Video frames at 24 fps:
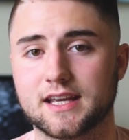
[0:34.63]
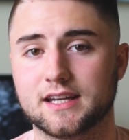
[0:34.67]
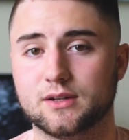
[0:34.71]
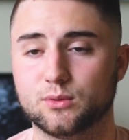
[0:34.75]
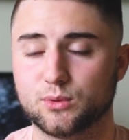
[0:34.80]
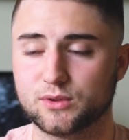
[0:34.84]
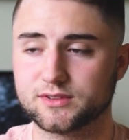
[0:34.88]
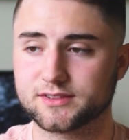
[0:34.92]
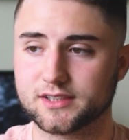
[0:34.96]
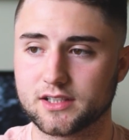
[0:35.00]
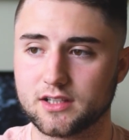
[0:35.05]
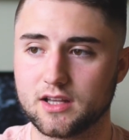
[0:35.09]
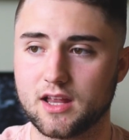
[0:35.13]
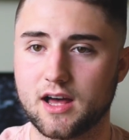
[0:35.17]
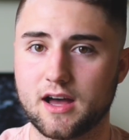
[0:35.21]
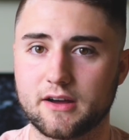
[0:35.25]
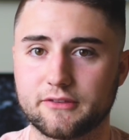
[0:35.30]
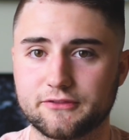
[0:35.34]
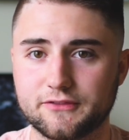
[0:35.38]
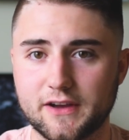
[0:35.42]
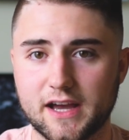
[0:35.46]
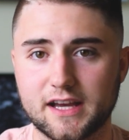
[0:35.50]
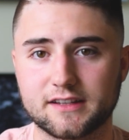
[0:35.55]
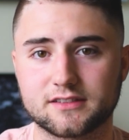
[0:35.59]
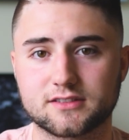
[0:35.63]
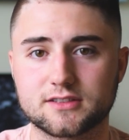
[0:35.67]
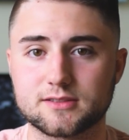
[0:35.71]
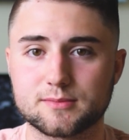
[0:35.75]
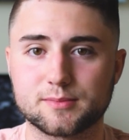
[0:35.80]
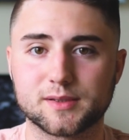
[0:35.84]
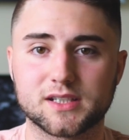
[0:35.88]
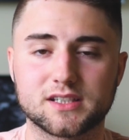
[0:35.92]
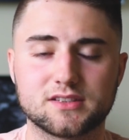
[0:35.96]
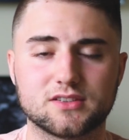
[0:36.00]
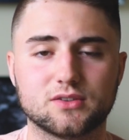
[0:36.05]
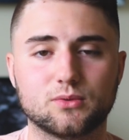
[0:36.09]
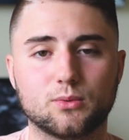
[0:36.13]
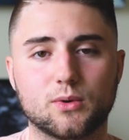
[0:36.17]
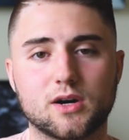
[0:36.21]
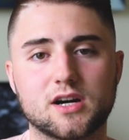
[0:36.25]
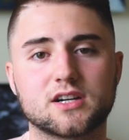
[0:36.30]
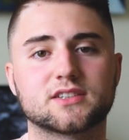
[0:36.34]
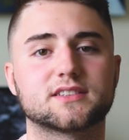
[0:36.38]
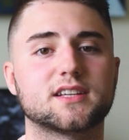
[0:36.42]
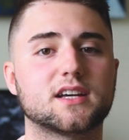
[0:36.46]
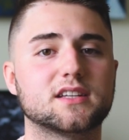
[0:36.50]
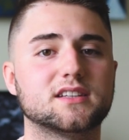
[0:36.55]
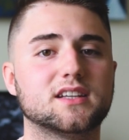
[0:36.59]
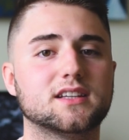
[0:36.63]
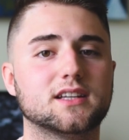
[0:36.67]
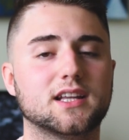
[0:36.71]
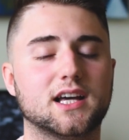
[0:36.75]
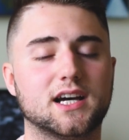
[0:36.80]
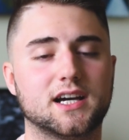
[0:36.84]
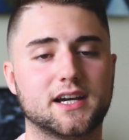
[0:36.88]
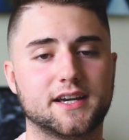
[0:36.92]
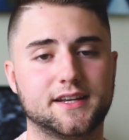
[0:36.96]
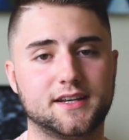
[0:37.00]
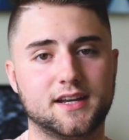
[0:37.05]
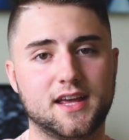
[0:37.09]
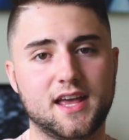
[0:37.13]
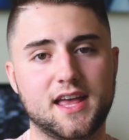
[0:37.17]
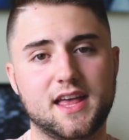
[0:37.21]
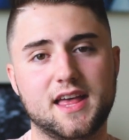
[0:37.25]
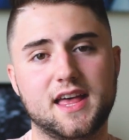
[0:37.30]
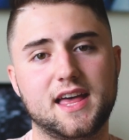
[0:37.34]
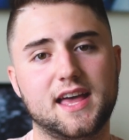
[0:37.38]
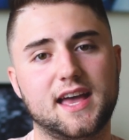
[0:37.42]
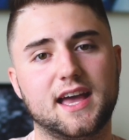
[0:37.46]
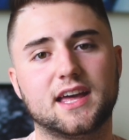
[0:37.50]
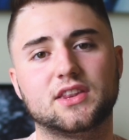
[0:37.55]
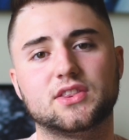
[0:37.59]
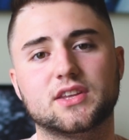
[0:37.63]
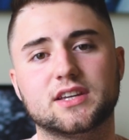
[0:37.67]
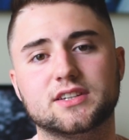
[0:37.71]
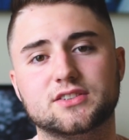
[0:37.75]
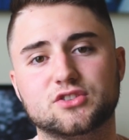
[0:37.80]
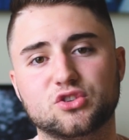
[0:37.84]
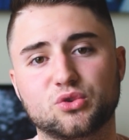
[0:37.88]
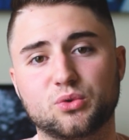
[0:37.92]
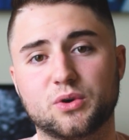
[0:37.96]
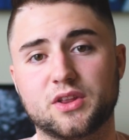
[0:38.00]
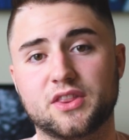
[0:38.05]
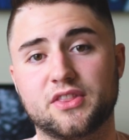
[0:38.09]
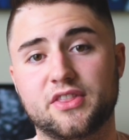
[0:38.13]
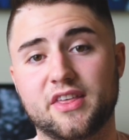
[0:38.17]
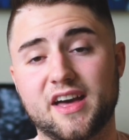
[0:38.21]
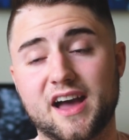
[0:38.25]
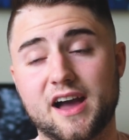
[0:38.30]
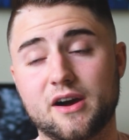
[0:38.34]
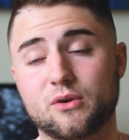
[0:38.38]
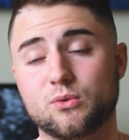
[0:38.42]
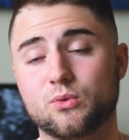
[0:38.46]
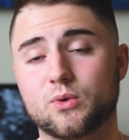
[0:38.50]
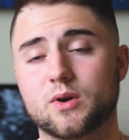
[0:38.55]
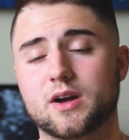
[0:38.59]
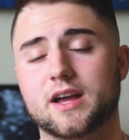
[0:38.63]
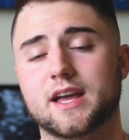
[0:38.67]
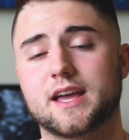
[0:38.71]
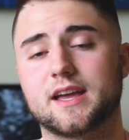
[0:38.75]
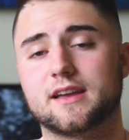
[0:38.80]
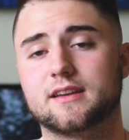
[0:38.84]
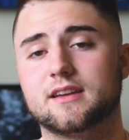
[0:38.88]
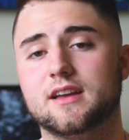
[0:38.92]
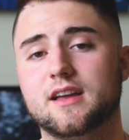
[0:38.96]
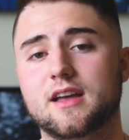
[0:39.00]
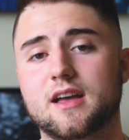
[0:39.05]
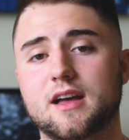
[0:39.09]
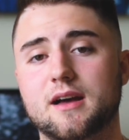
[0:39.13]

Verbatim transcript: And it was a lot faster because you walk down the line and they do it that way.